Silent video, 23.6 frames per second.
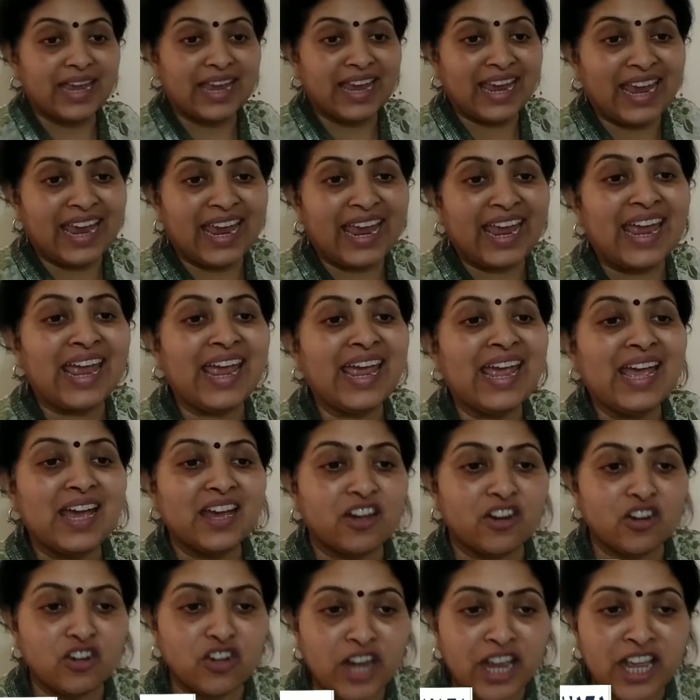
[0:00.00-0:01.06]

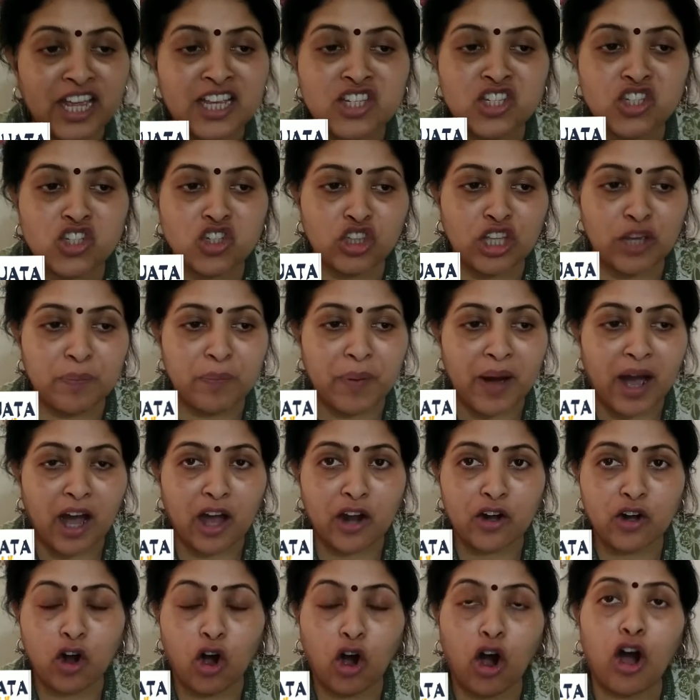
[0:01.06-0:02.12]
A raised to the
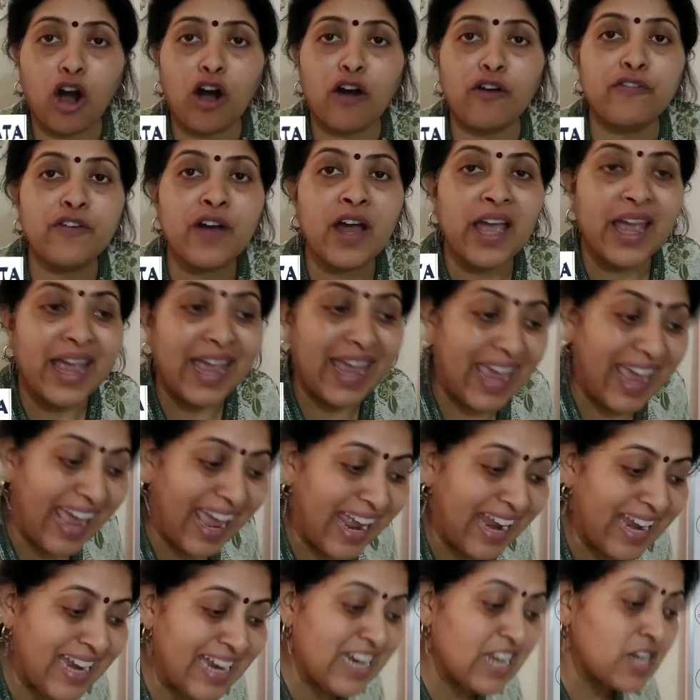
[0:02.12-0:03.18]
power of
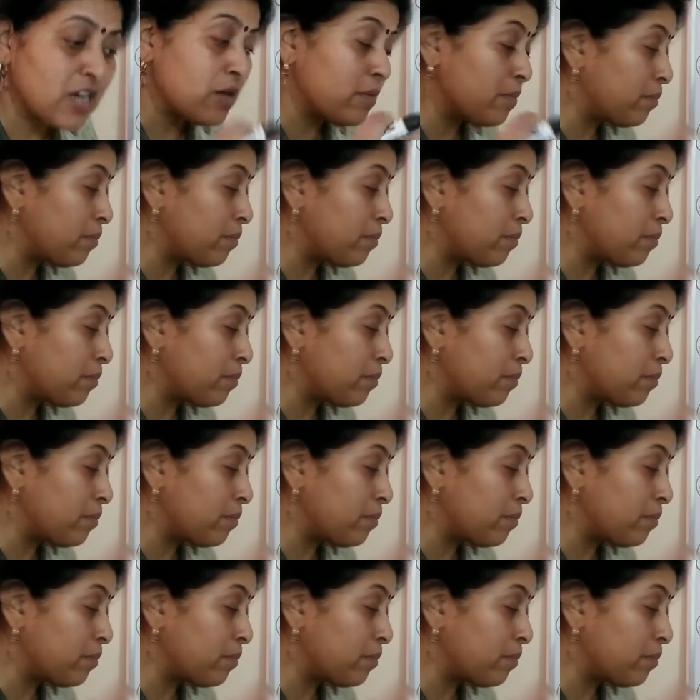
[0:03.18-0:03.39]
n